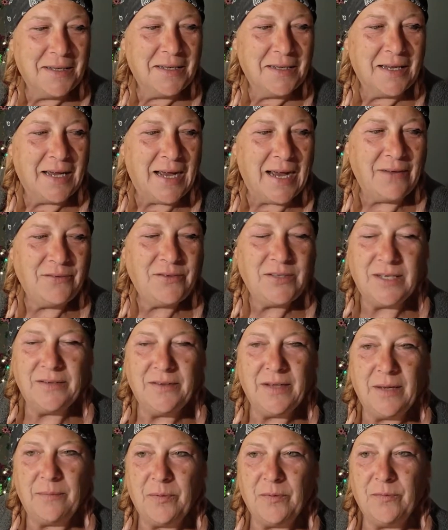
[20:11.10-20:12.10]
I've done
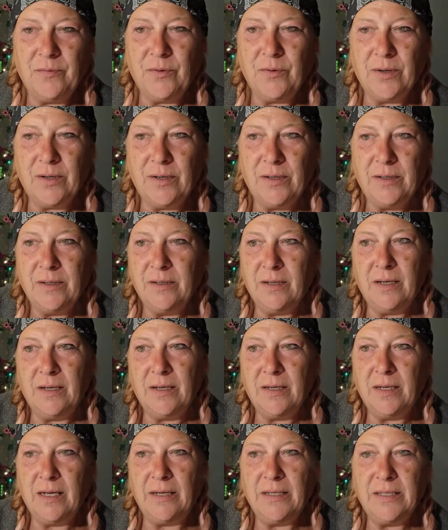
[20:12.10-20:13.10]
that before.
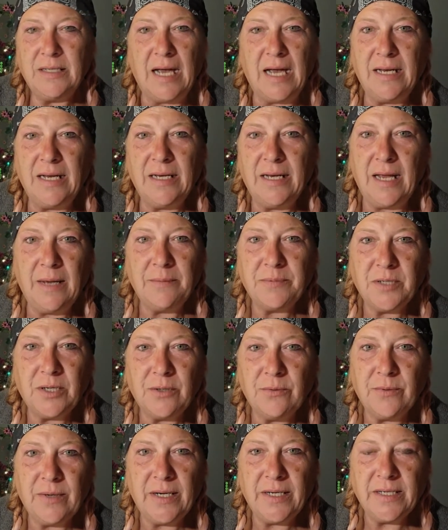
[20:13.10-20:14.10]
I napped
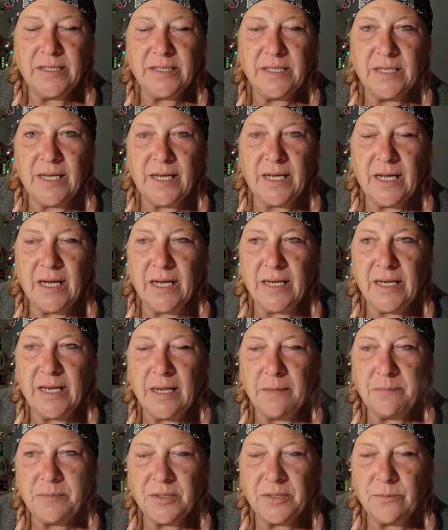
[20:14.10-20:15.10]
already today. I
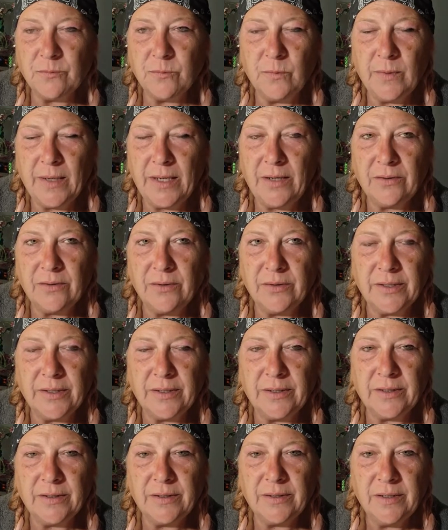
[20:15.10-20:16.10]
napped way
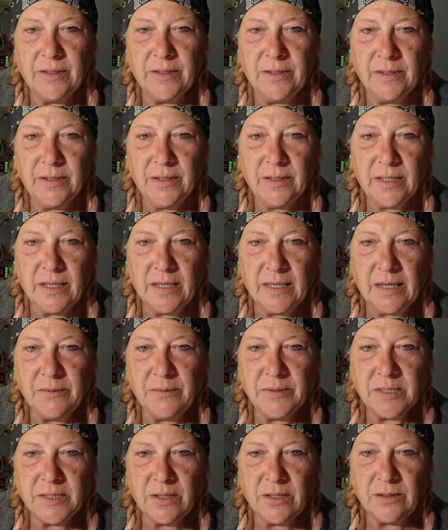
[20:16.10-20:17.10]
earlier, and I
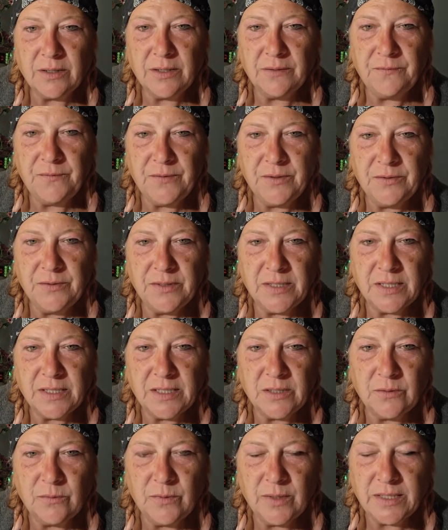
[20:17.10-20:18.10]
was all confused as
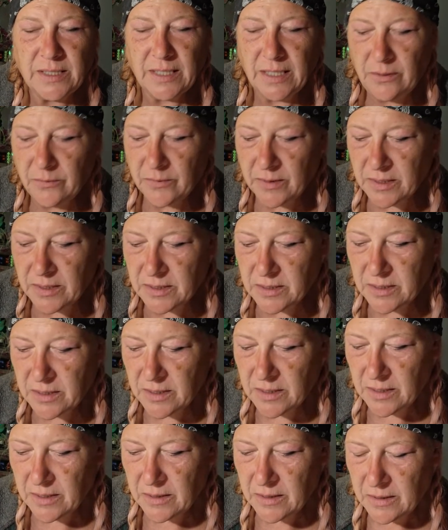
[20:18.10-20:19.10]
to what day it was.
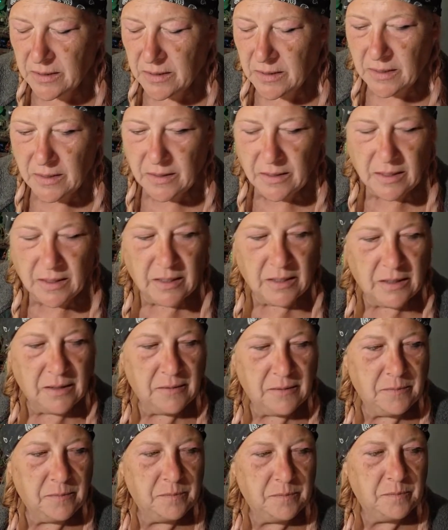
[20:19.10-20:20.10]

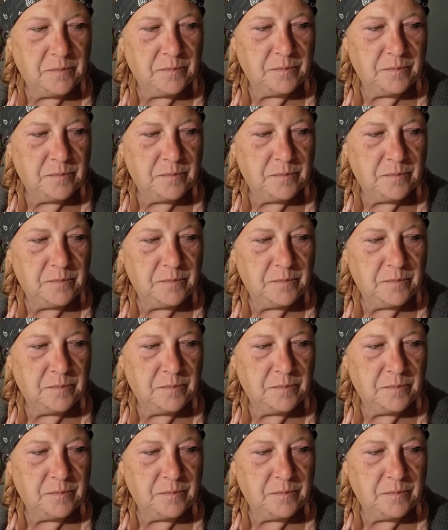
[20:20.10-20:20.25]
Um,